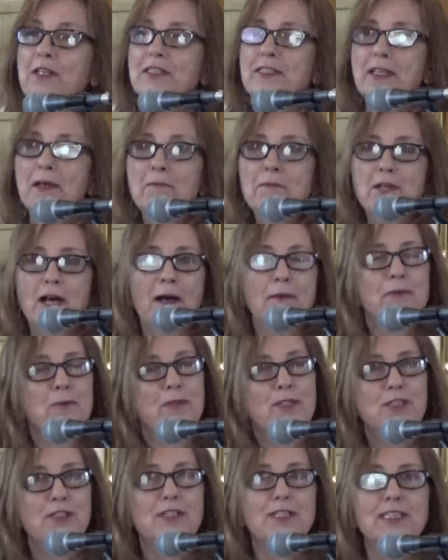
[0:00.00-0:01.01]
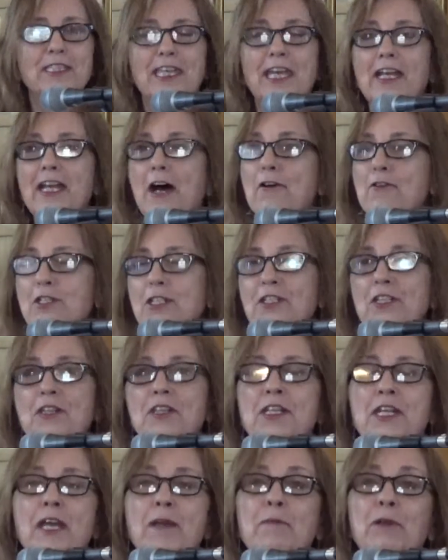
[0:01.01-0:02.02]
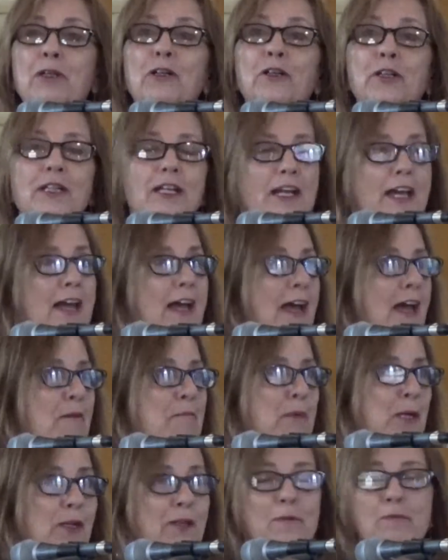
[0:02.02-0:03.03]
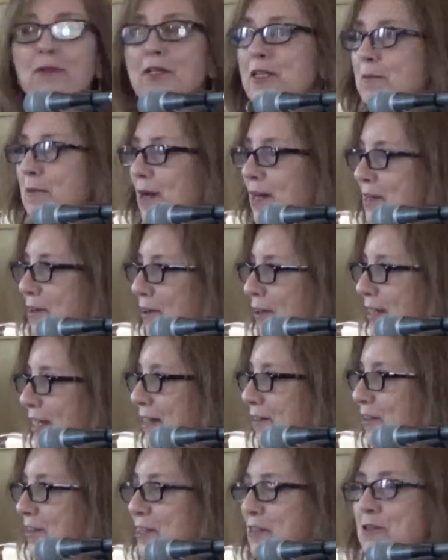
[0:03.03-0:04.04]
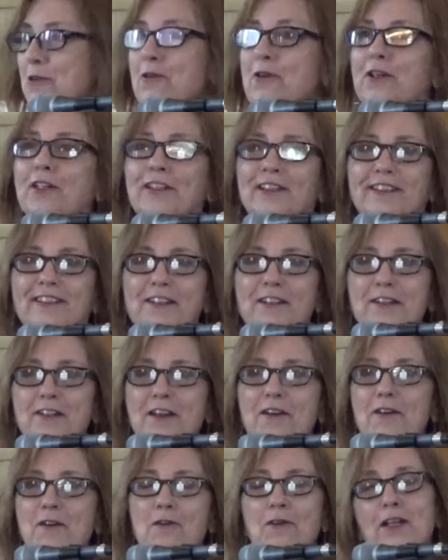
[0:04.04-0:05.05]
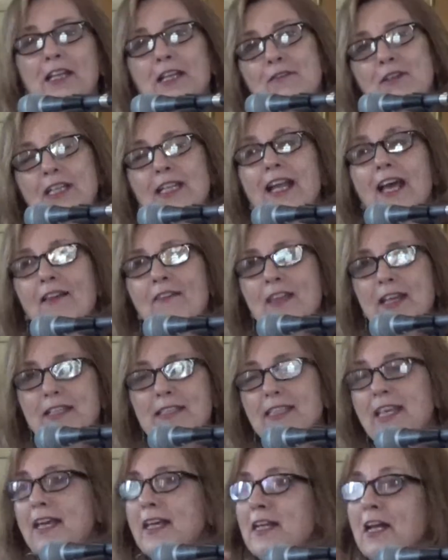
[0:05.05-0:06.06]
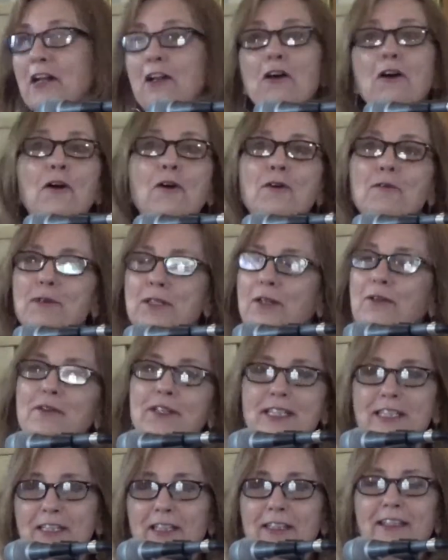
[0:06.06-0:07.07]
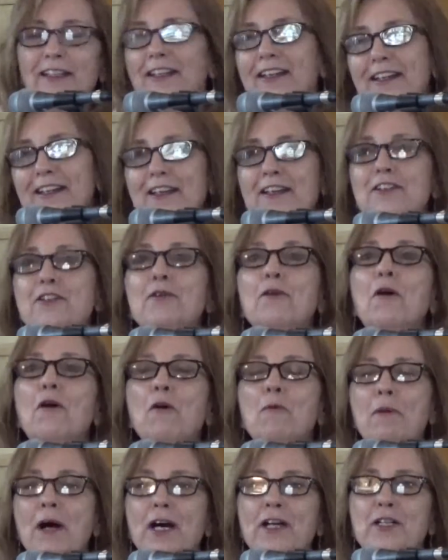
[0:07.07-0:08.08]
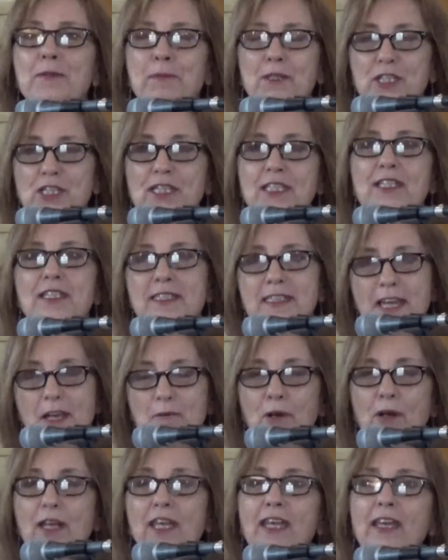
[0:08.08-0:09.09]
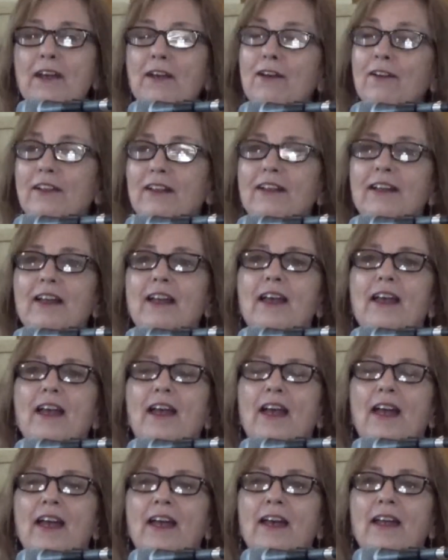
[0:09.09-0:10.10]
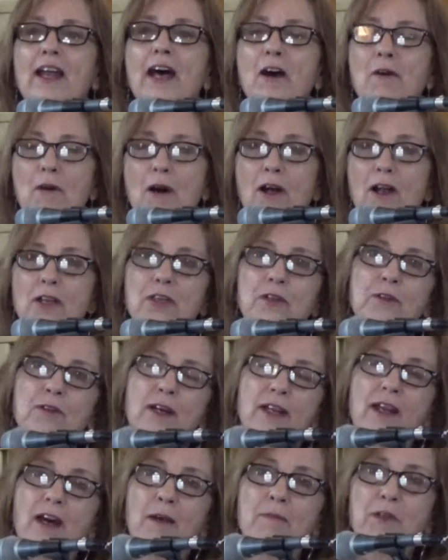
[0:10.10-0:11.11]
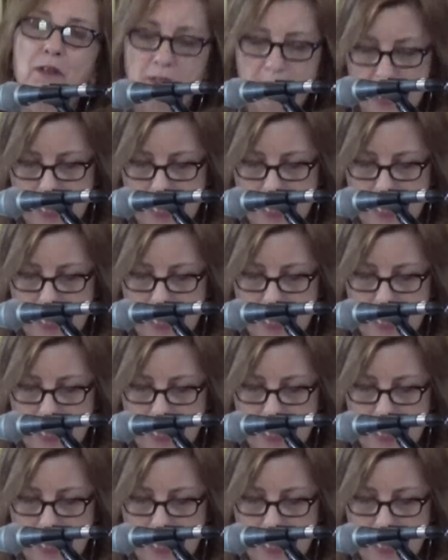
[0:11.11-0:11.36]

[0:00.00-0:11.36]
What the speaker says: that sometimes we should just get out into the neighborhood and build a bridge by knocking on a door. We're leaving and then saying hello. We don't need to do a whole bunch, but just to say we're here, and how are you, and I'm your